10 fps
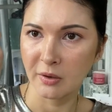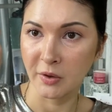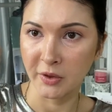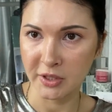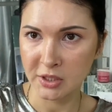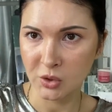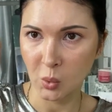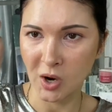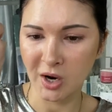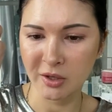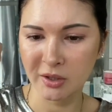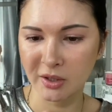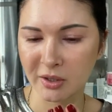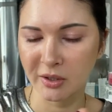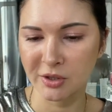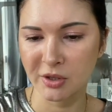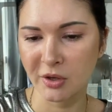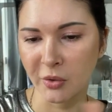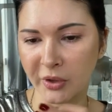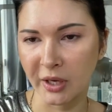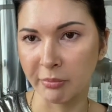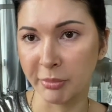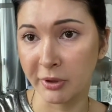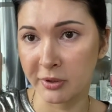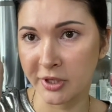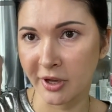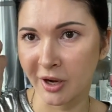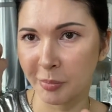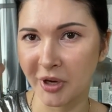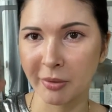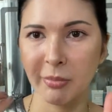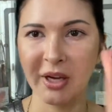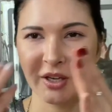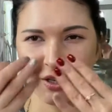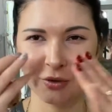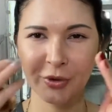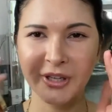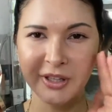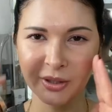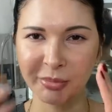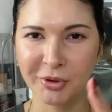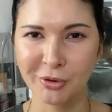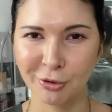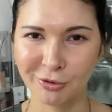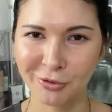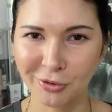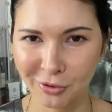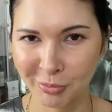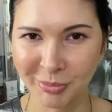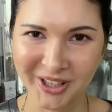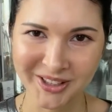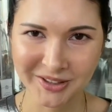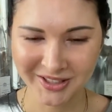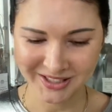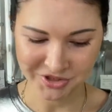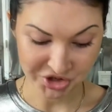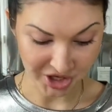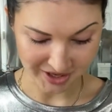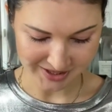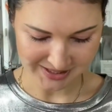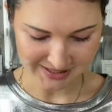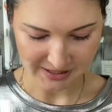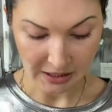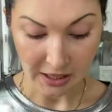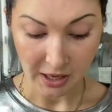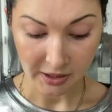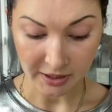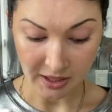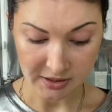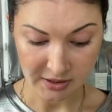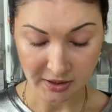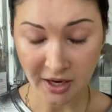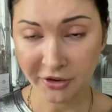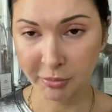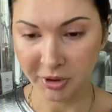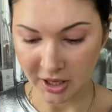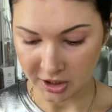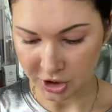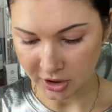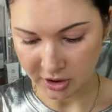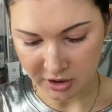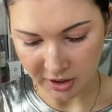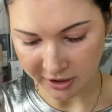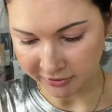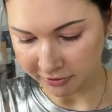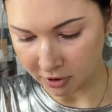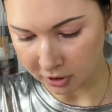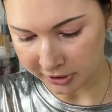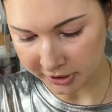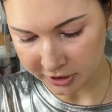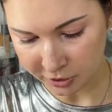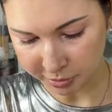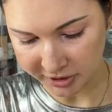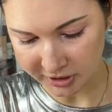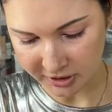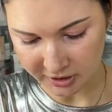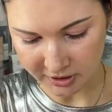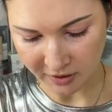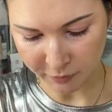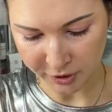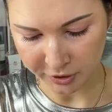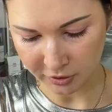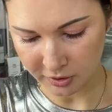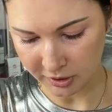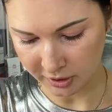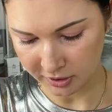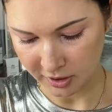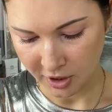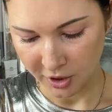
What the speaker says: this one you can build it up and make a really beautiful pinky cheeks. Guys, another blush, it's like falling into pieces. I've been using it